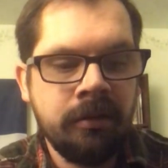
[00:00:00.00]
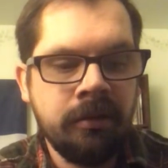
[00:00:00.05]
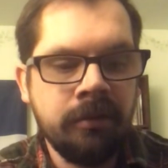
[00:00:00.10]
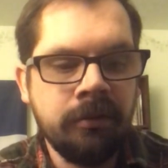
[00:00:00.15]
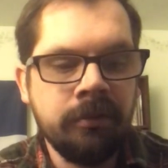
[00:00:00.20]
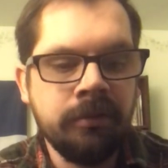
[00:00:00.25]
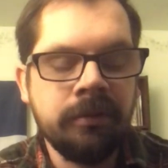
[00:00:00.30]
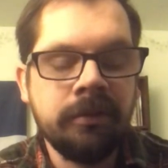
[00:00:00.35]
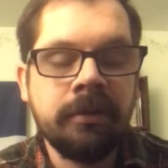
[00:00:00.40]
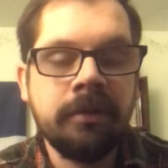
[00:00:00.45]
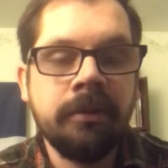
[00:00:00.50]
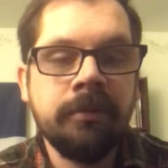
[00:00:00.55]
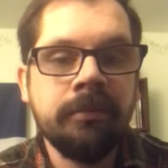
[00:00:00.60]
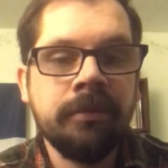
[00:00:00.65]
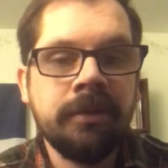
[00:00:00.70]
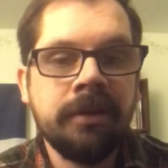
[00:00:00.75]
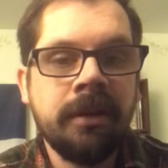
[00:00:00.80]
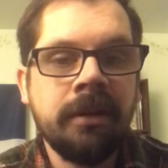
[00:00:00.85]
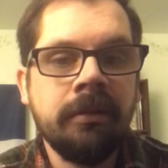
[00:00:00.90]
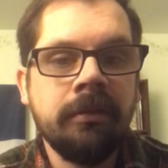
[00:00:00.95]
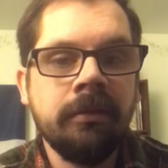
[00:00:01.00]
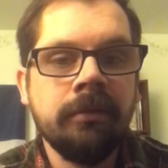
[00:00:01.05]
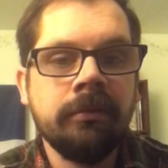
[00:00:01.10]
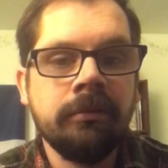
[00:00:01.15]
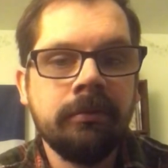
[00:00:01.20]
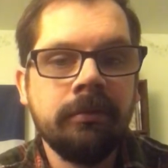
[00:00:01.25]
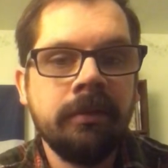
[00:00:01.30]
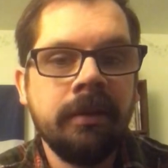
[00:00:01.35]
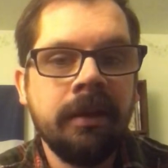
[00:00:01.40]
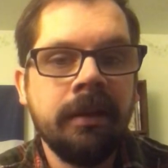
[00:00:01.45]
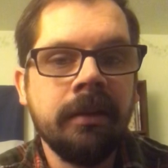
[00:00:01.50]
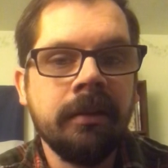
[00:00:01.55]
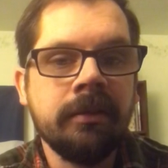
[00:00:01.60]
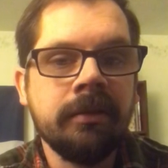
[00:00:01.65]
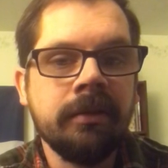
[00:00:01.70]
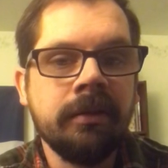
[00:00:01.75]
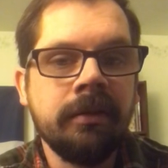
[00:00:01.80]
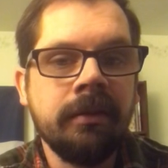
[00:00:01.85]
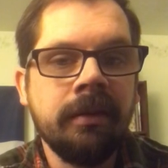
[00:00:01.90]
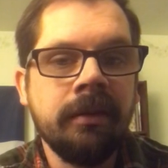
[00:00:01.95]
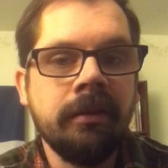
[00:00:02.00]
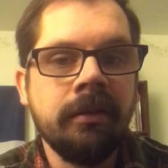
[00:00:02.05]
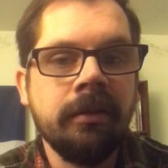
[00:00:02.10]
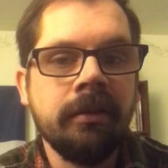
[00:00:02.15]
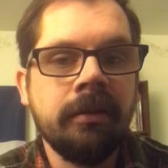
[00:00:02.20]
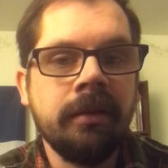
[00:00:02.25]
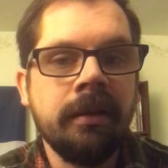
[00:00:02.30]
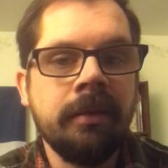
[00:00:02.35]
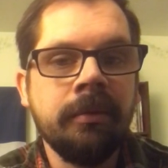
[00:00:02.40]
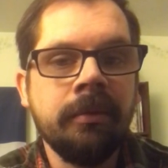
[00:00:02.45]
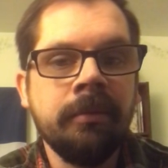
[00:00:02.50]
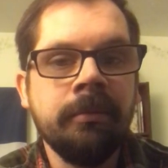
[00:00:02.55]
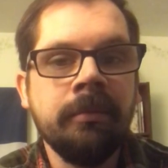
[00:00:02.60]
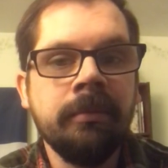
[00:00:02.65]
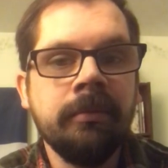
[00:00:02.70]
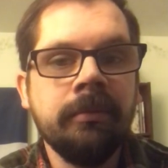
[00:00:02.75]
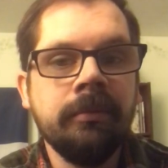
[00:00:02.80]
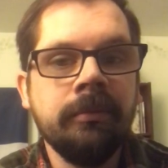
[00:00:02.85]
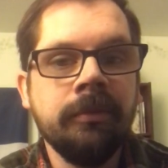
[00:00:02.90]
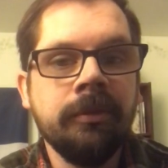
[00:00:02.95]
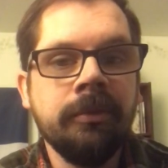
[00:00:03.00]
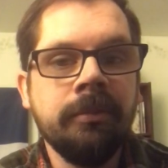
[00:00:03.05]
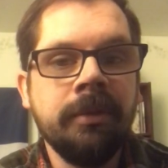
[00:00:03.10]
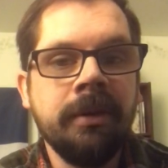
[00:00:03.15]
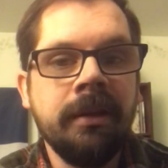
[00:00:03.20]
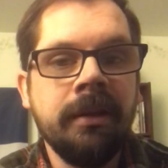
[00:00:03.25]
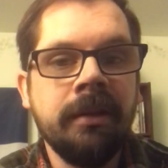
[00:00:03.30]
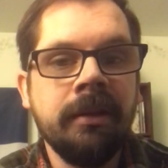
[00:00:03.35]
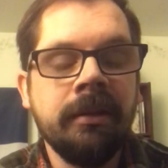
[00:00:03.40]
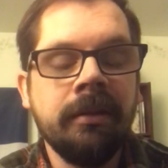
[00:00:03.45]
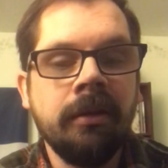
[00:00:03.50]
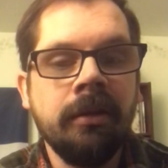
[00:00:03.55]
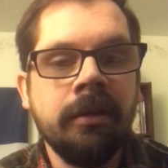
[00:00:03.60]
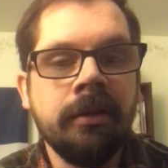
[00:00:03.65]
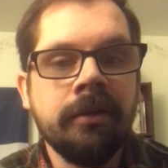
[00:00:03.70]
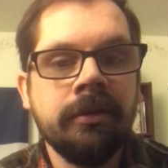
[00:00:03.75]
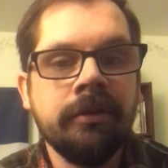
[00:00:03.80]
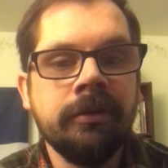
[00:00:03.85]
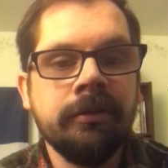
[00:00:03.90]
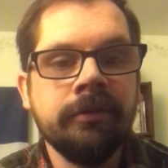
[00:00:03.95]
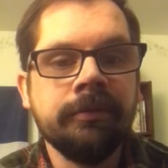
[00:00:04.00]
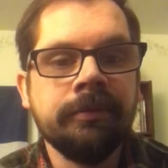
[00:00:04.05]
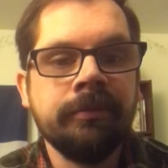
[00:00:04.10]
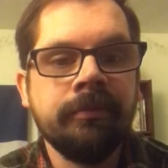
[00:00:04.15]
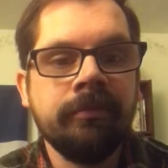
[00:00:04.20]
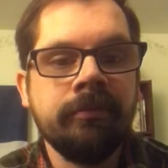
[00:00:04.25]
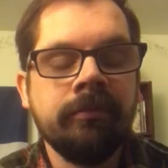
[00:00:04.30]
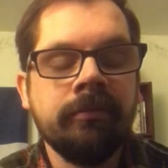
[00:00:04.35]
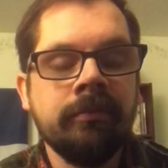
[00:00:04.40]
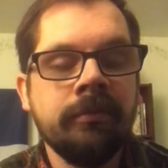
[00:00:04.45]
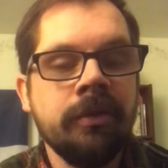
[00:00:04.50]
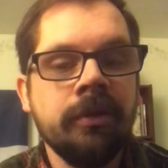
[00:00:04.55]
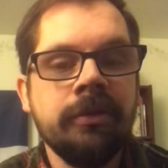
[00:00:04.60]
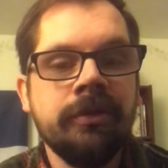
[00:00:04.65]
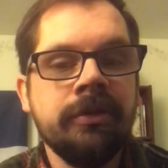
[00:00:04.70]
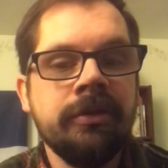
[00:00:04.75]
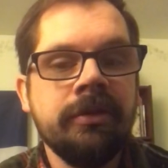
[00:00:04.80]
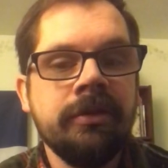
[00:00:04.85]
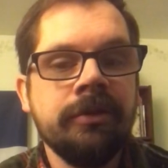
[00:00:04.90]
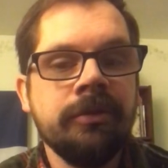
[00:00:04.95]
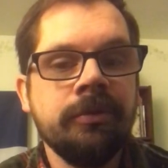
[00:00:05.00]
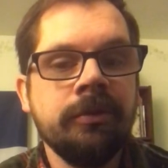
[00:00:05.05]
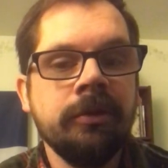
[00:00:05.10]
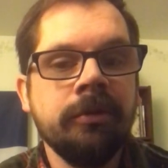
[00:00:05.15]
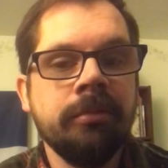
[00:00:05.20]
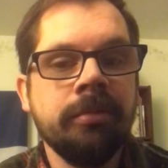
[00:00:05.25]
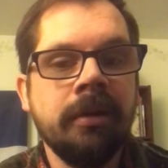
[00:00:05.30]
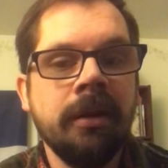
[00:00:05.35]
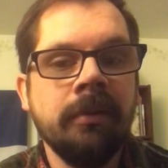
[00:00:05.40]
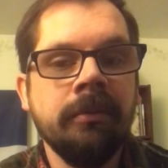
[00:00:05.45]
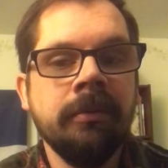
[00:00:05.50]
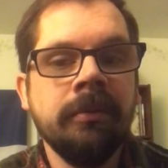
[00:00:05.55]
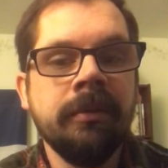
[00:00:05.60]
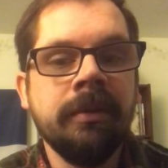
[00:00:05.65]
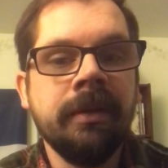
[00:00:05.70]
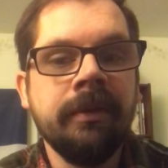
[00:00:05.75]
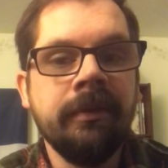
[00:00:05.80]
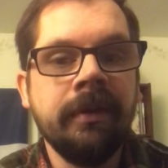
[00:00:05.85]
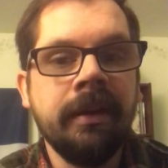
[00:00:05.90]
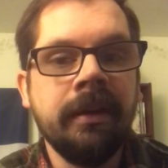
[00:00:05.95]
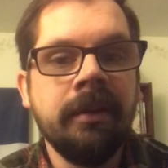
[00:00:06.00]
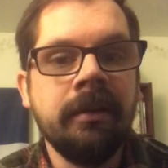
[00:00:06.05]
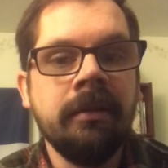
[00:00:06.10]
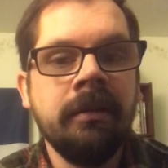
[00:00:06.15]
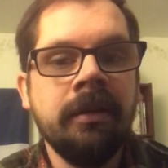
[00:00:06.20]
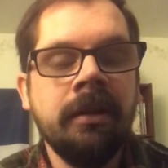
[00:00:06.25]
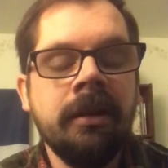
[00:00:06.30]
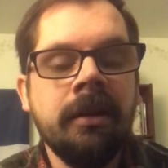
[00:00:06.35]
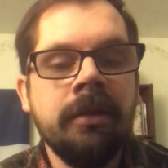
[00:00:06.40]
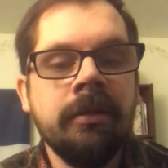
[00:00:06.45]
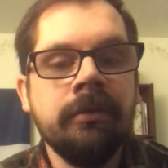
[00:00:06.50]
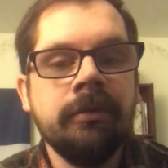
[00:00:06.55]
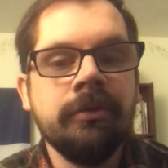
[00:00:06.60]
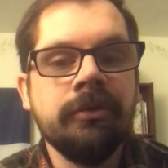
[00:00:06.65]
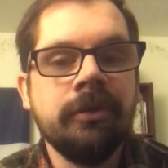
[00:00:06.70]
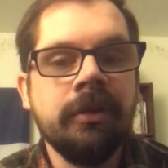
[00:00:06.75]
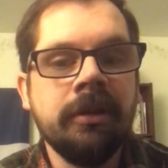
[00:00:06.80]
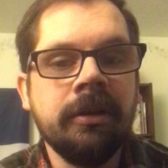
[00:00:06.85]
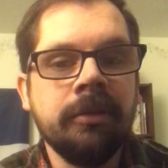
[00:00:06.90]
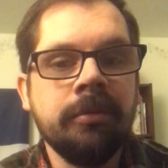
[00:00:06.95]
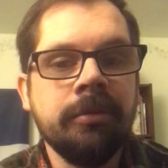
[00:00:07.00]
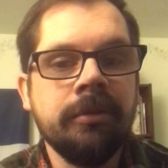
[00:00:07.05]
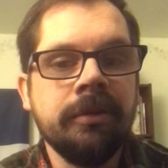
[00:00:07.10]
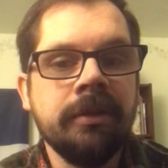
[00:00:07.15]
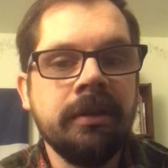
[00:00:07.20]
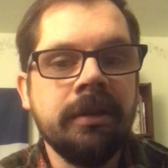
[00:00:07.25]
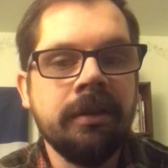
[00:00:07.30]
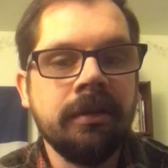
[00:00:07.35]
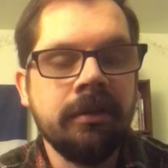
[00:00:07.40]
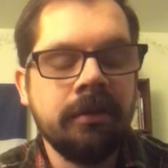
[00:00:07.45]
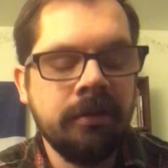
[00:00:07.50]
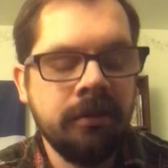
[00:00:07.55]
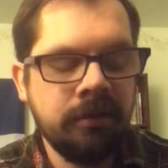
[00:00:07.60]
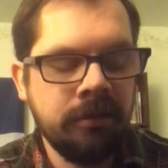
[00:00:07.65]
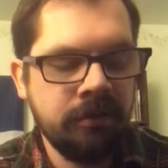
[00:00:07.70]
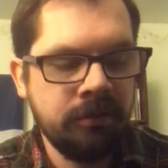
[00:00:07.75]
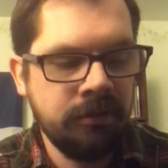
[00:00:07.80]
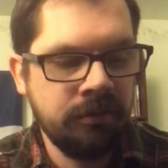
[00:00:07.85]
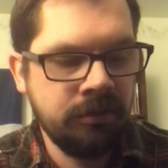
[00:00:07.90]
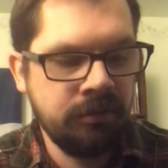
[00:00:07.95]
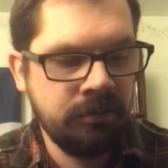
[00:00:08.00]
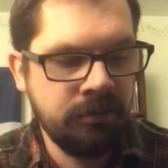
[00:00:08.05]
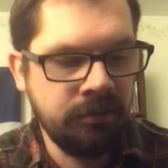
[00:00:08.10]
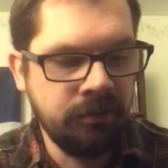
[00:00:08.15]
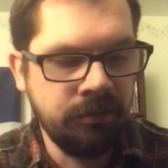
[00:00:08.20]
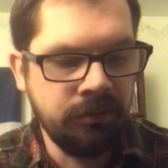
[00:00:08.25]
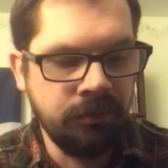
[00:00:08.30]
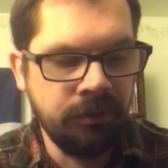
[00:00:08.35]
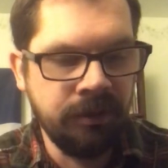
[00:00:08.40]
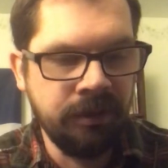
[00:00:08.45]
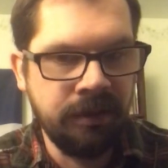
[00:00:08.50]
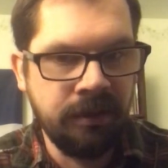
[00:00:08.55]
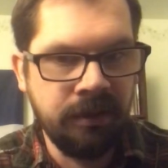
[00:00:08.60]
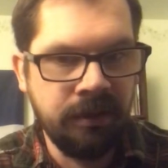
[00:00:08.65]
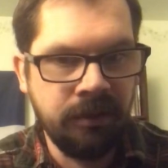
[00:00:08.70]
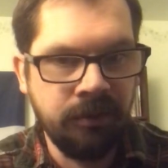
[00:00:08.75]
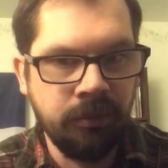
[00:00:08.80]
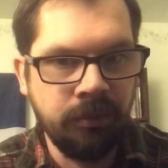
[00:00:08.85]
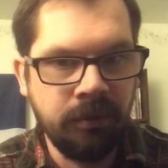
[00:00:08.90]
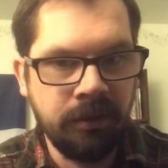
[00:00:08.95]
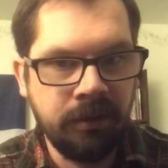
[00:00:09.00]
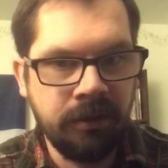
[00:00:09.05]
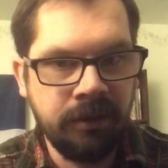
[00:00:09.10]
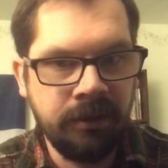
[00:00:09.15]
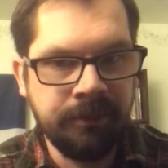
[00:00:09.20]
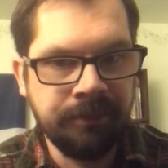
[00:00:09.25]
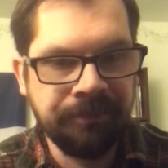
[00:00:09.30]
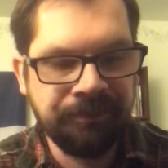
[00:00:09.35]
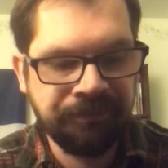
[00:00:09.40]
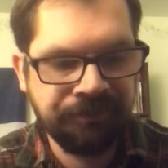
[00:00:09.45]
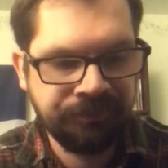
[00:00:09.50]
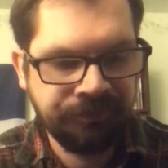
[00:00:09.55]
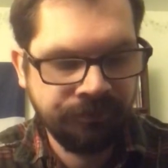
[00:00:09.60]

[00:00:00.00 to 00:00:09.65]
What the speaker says: There was some subtle hints that they thought that would be it also. So it's just this real problem that they've had with trying to predict when the end will come.